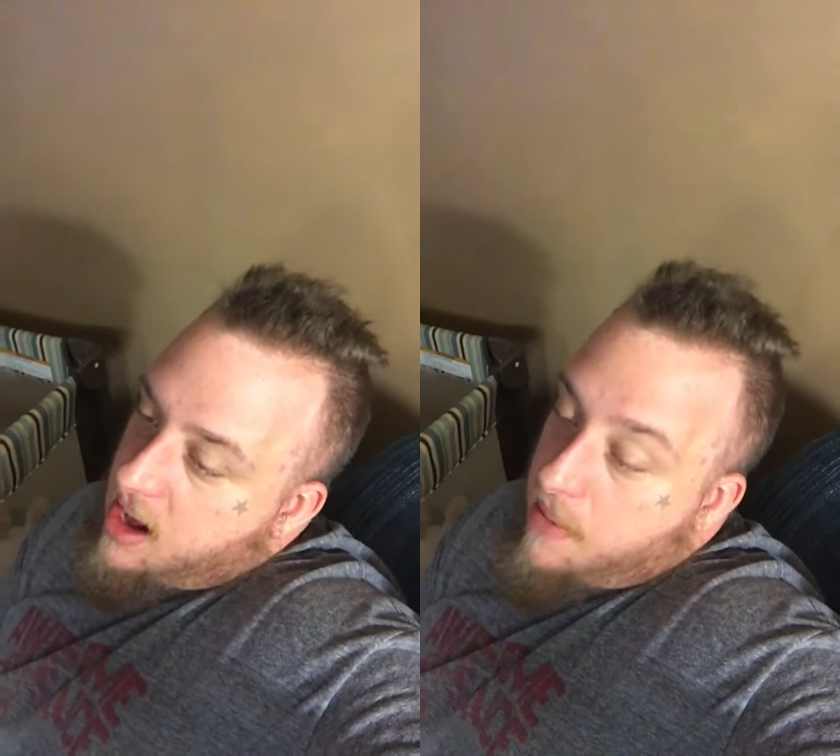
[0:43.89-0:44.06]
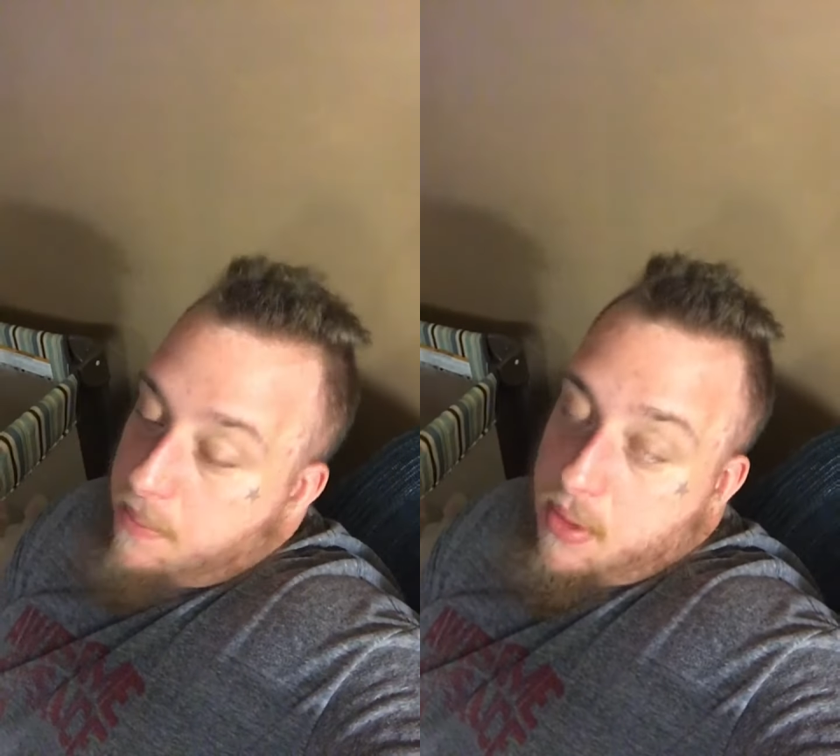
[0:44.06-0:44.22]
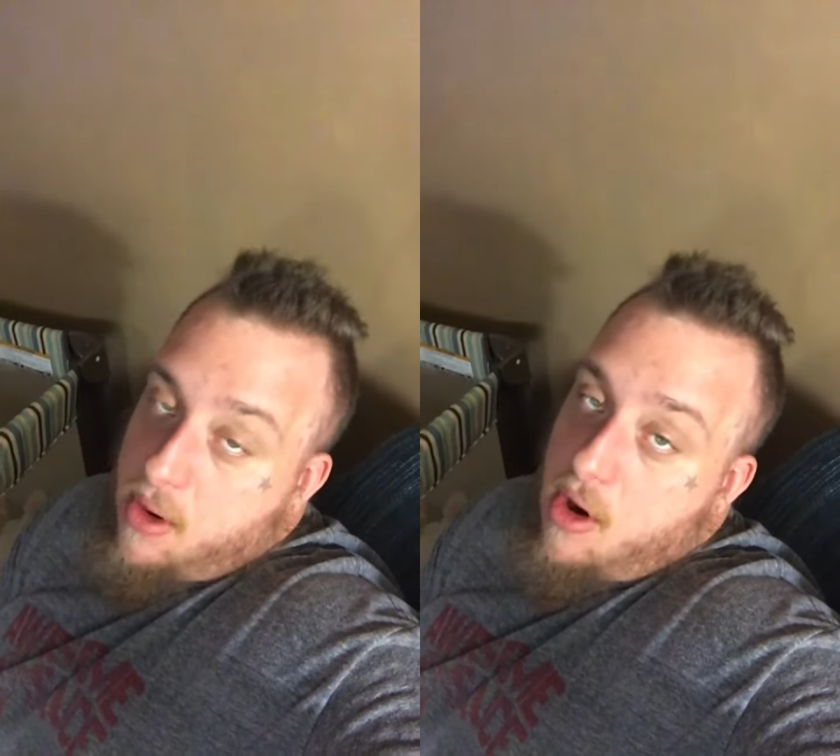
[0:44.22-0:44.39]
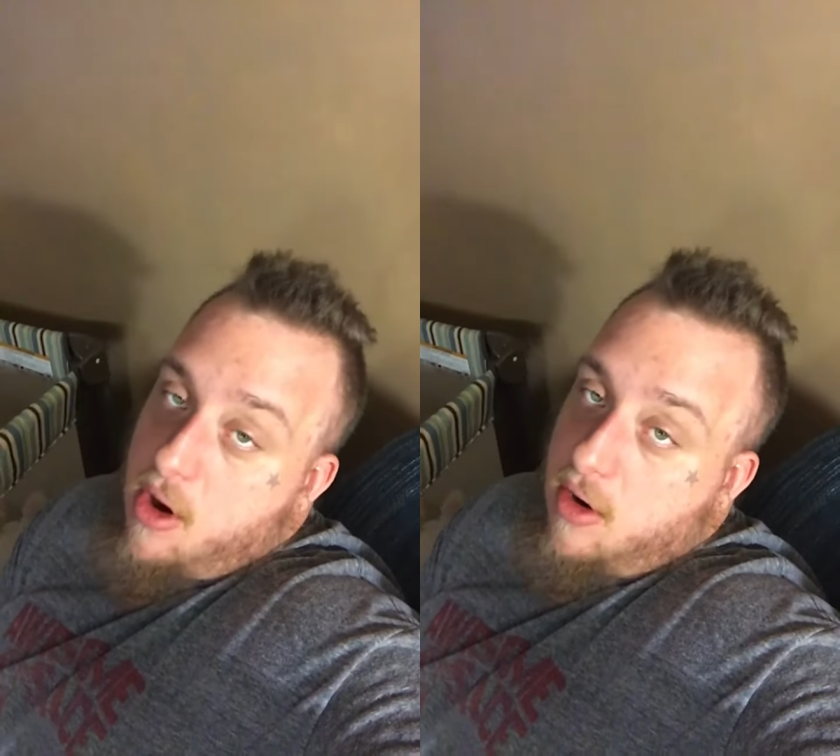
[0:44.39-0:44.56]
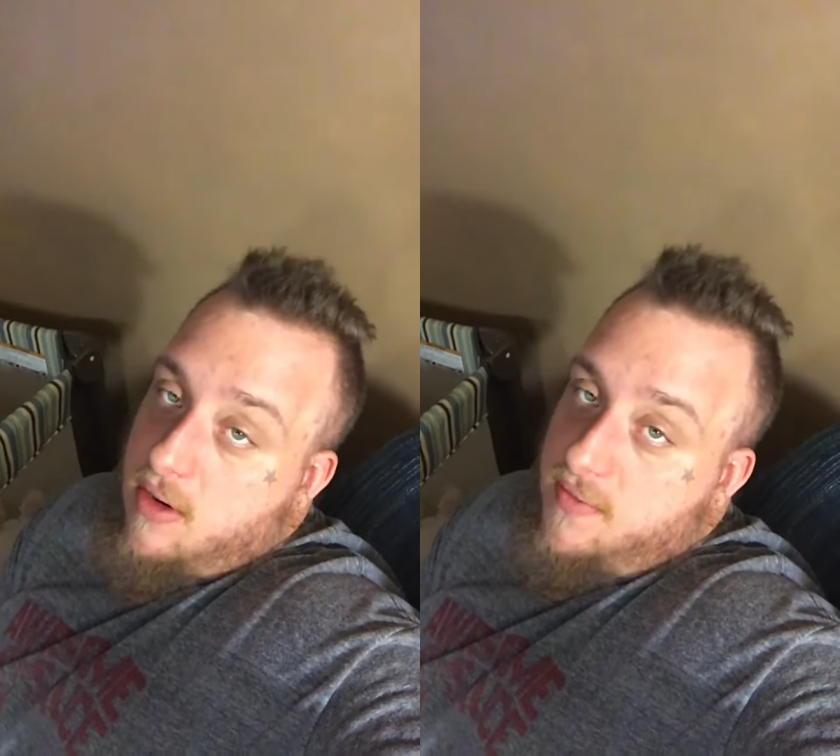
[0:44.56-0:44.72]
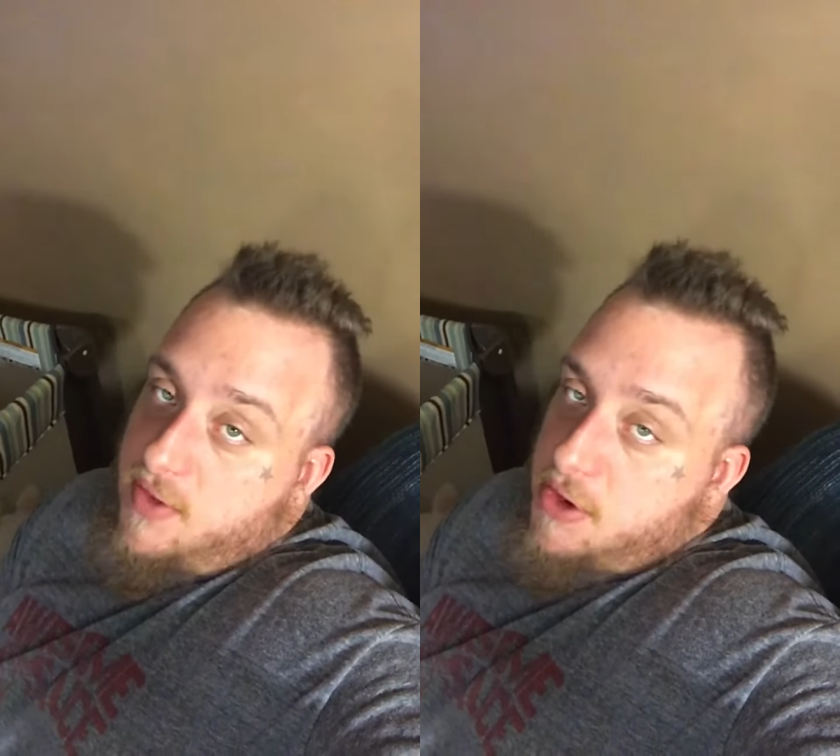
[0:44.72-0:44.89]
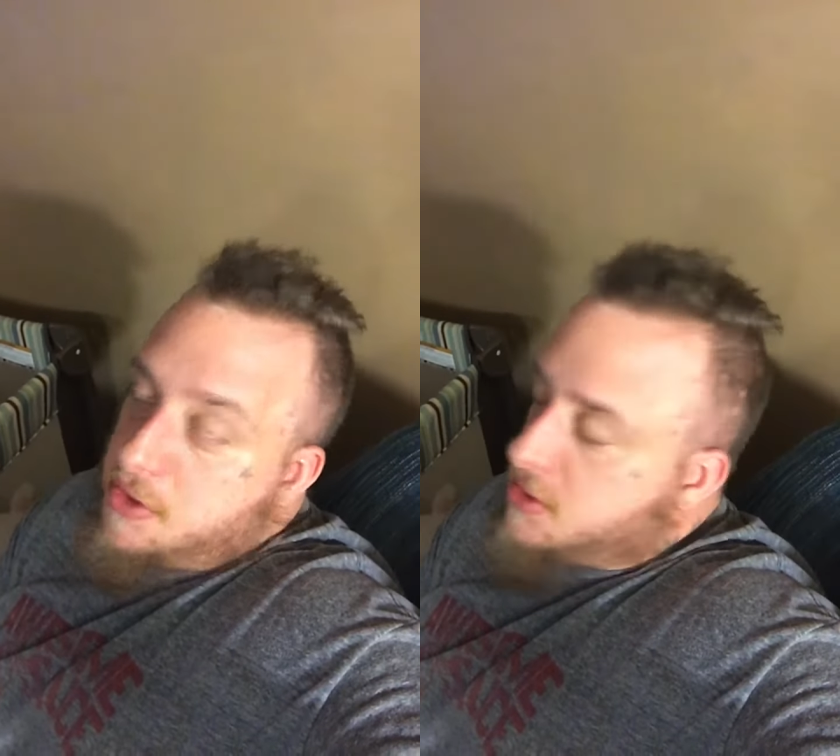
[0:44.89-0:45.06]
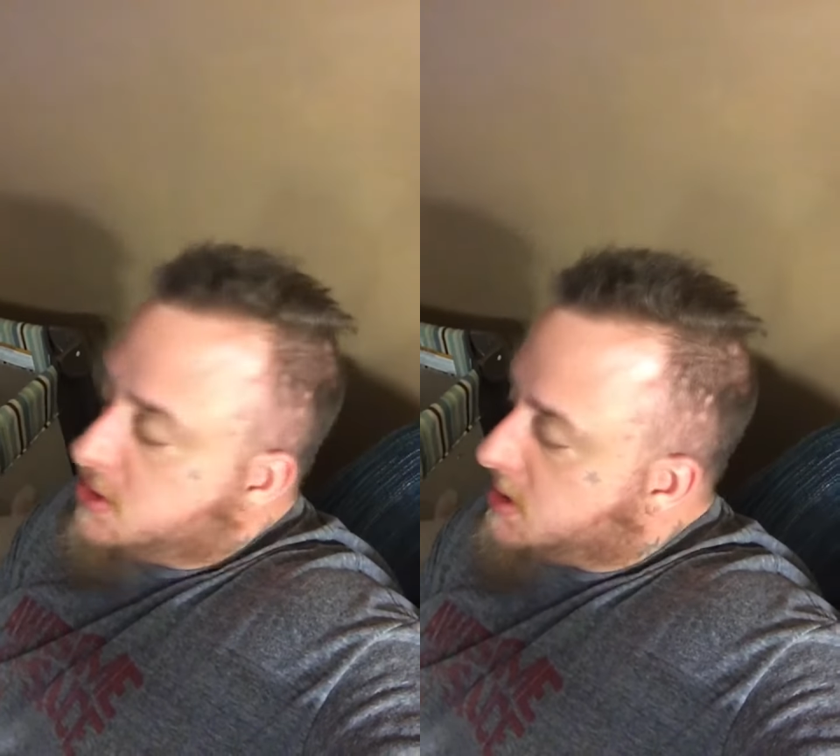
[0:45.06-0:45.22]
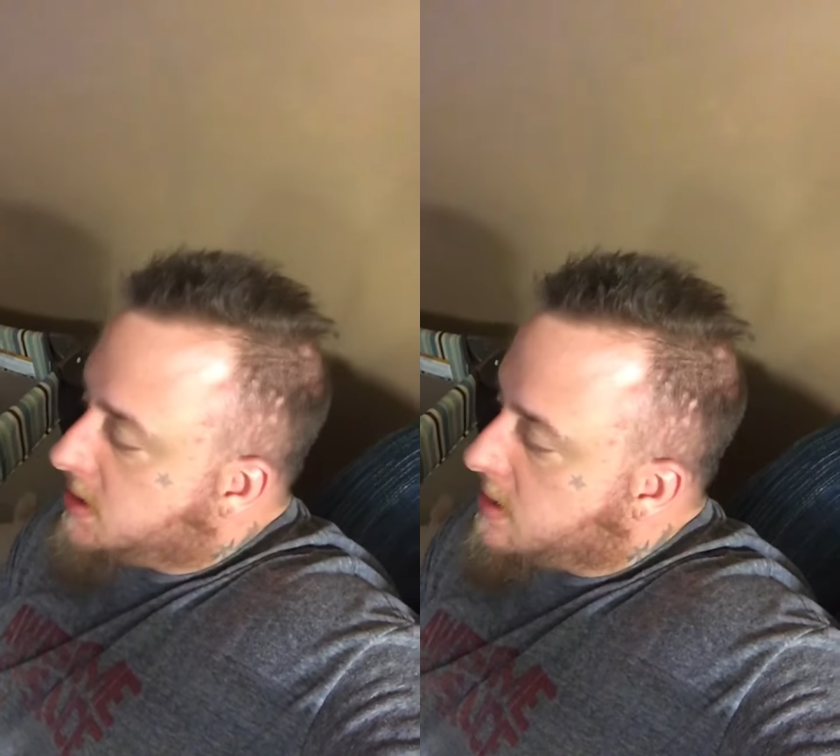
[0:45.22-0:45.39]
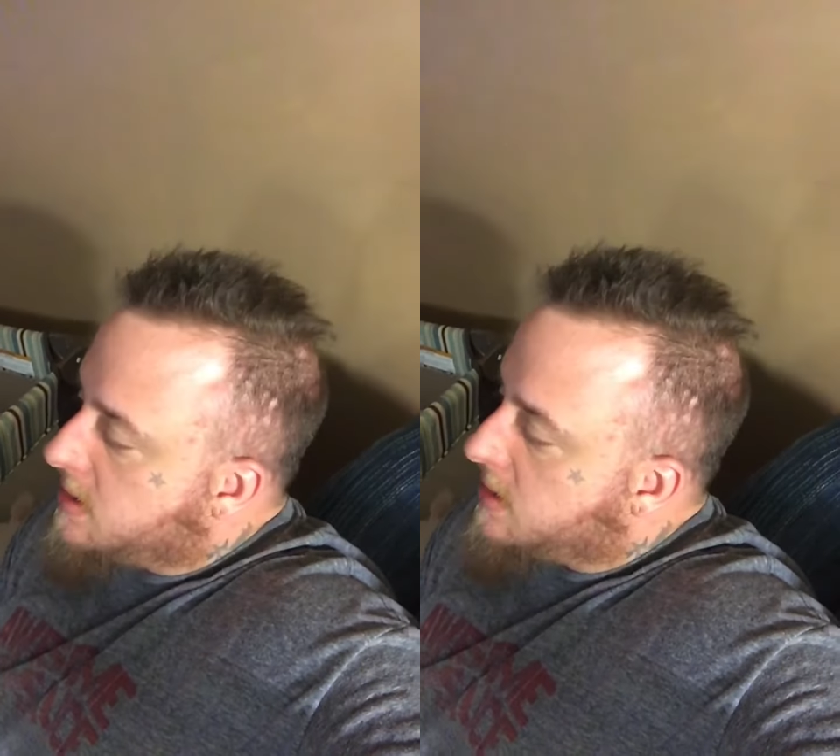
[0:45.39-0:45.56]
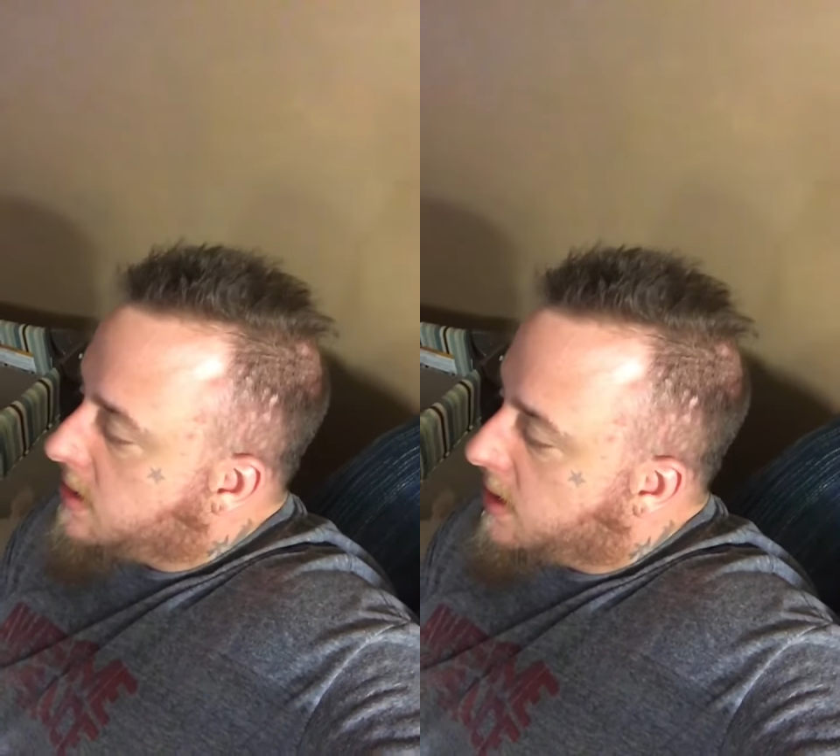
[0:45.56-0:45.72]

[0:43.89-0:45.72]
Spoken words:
up on our views,